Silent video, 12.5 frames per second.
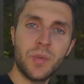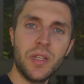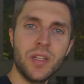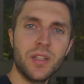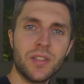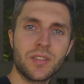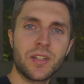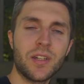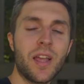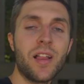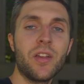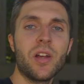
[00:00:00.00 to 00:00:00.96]
me is going to
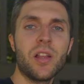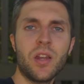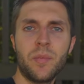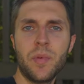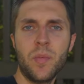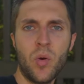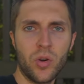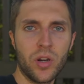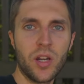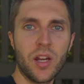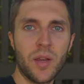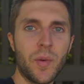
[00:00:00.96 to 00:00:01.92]
tell you a little bit
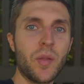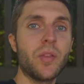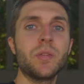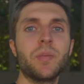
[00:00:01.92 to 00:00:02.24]
more about this